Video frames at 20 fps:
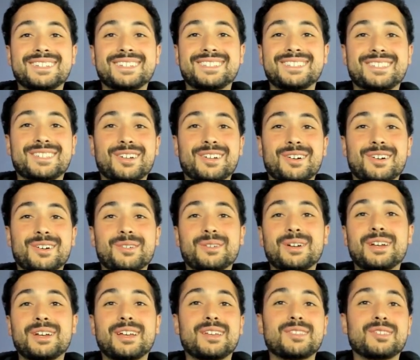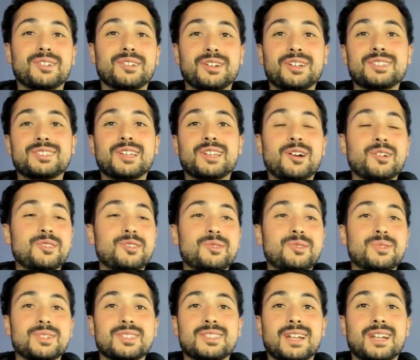So they're gonna tell
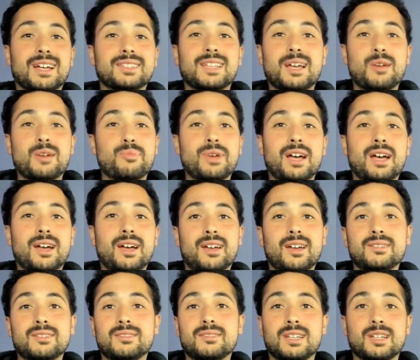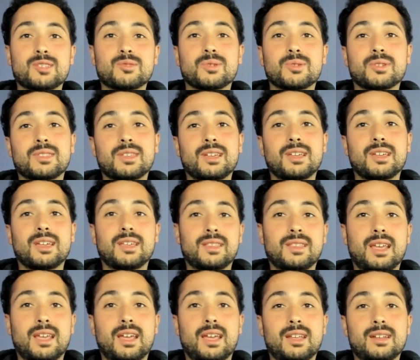you it's not that bad, that sort of thing, and
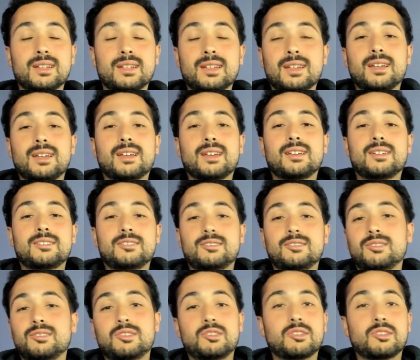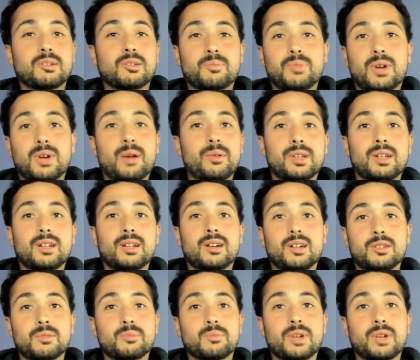then you're probably gonna
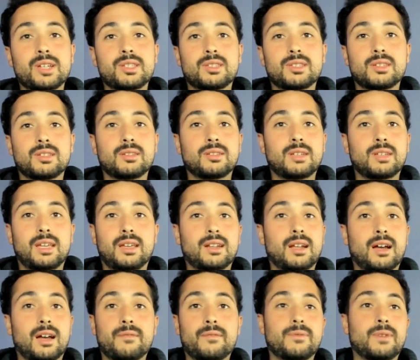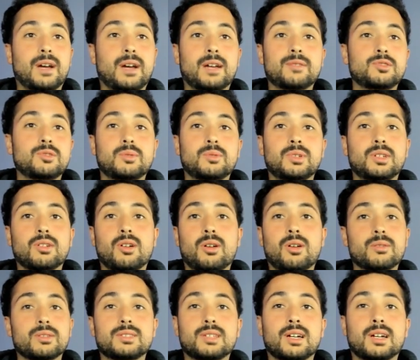underprice it. And I do it
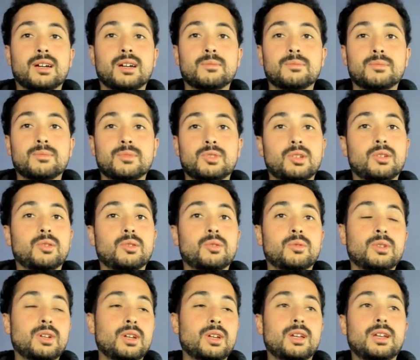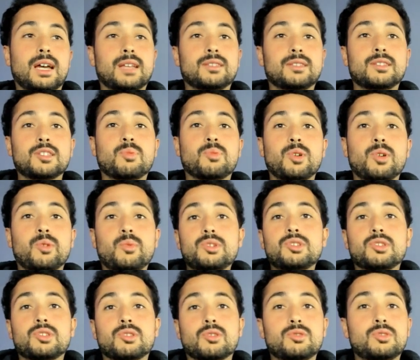all the time. So at this point, we
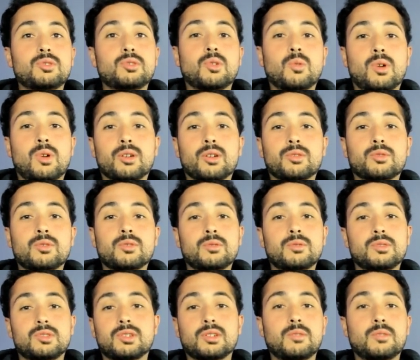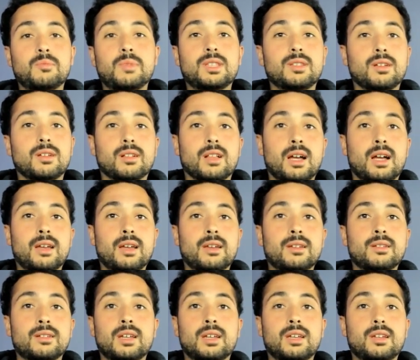just go do a walkthrough. It's good to meet the
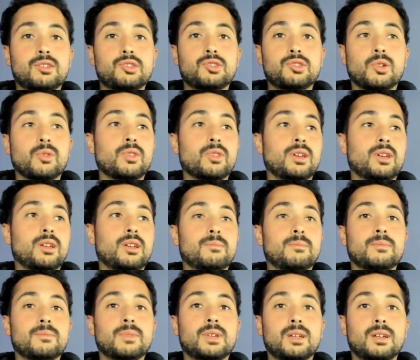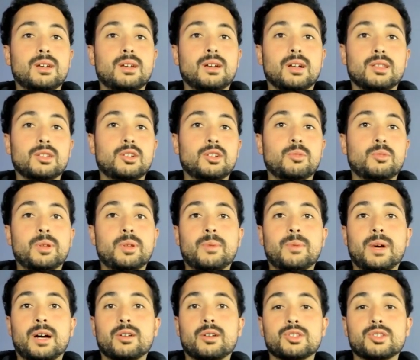client, show them a little bit
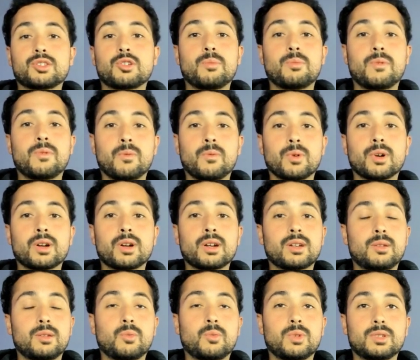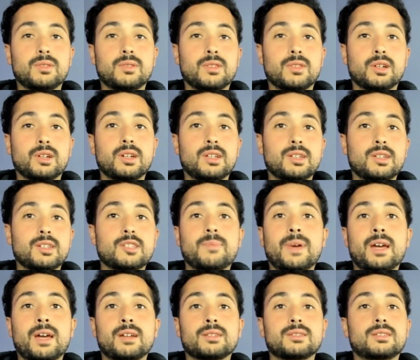about our scope of work and what they're gonna
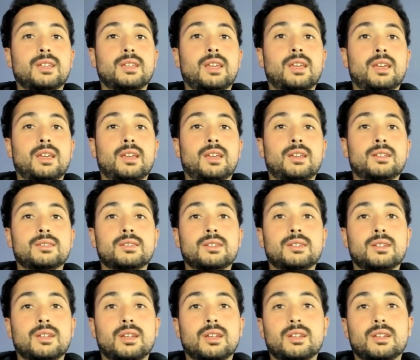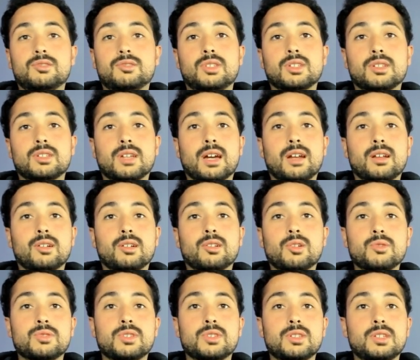expect, and just kind of
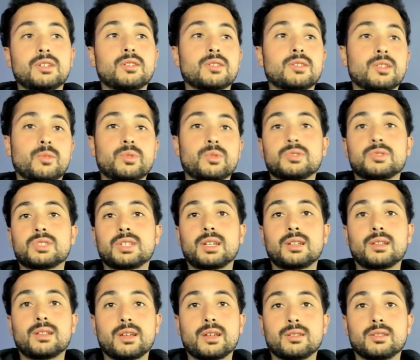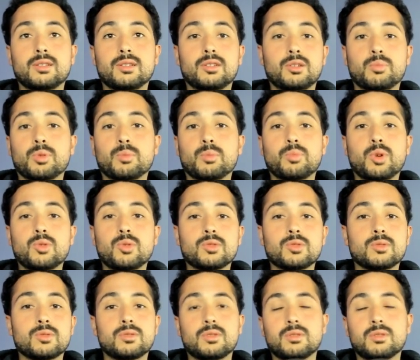close the deal. And then we'll send like a little
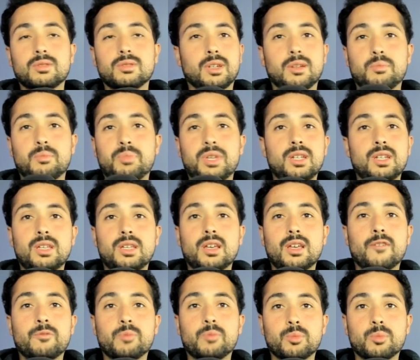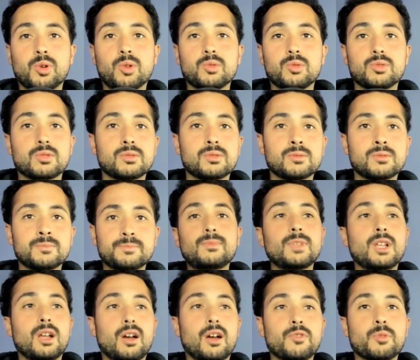proposal, like a PDF proposal
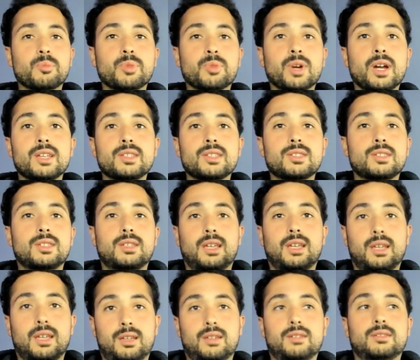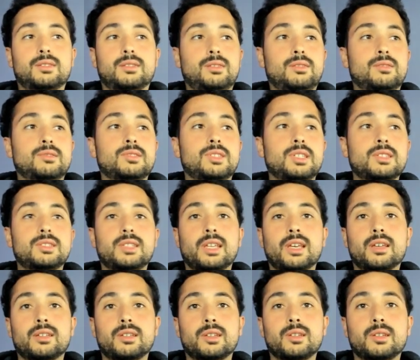of the price and
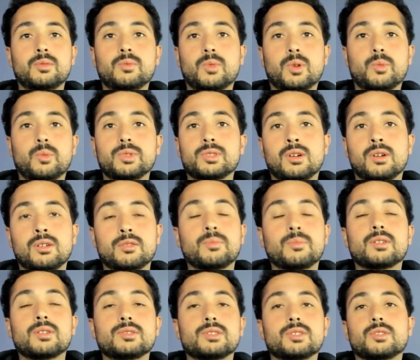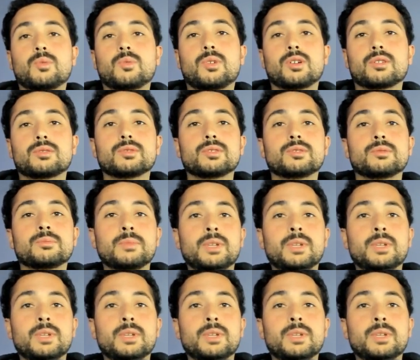detailing what we talked about during the walkthrough.